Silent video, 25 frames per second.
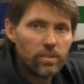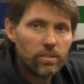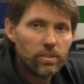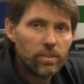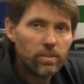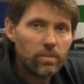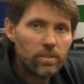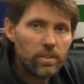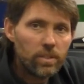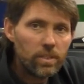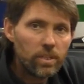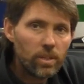
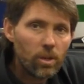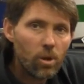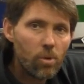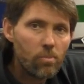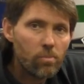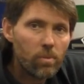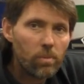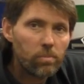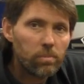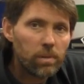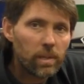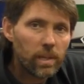So this
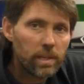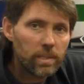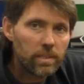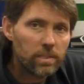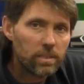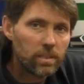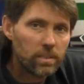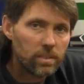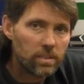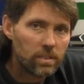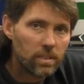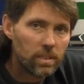helm
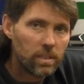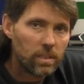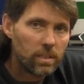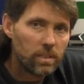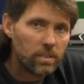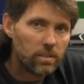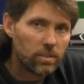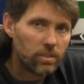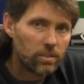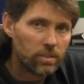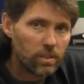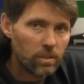replaces the
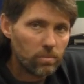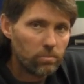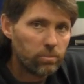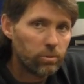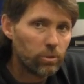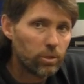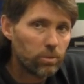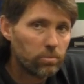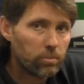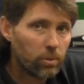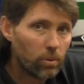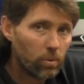existing
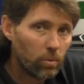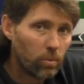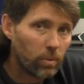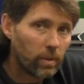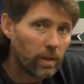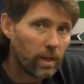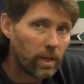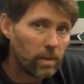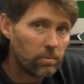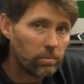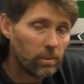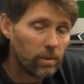push-pull
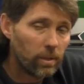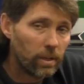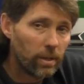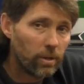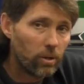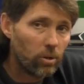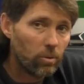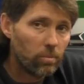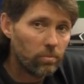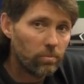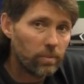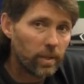cable
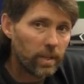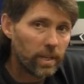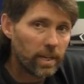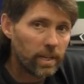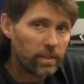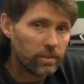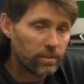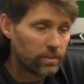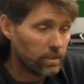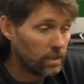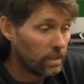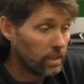helm that
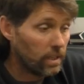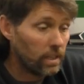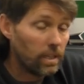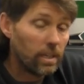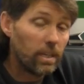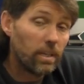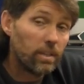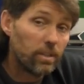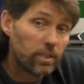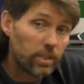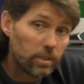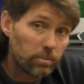has the
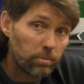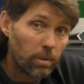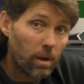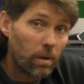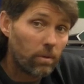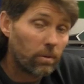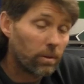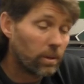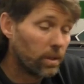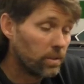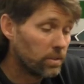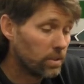gear the
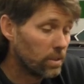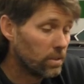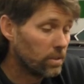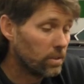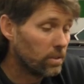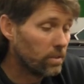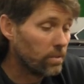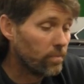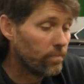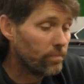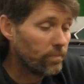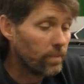spiral goes
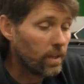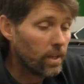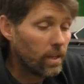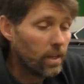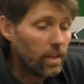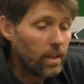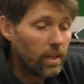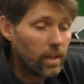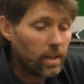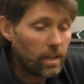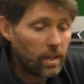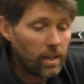into,
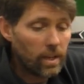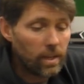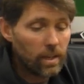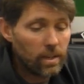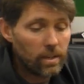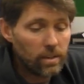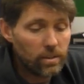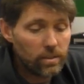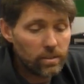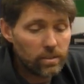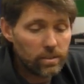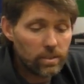
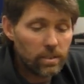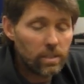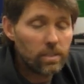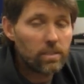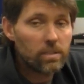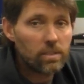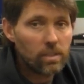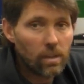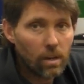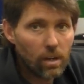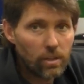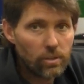and this
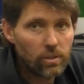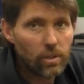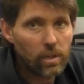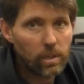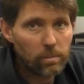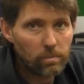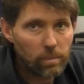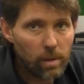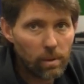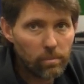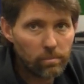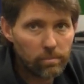is the
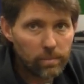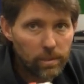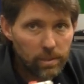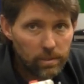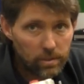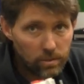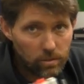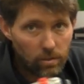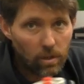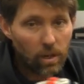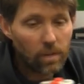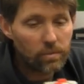hydraulic pump
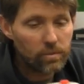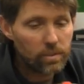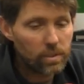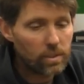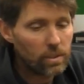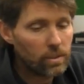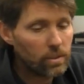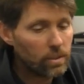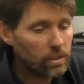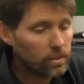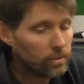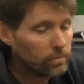that drives
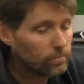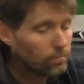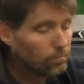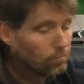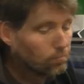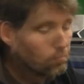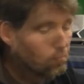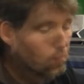the unit.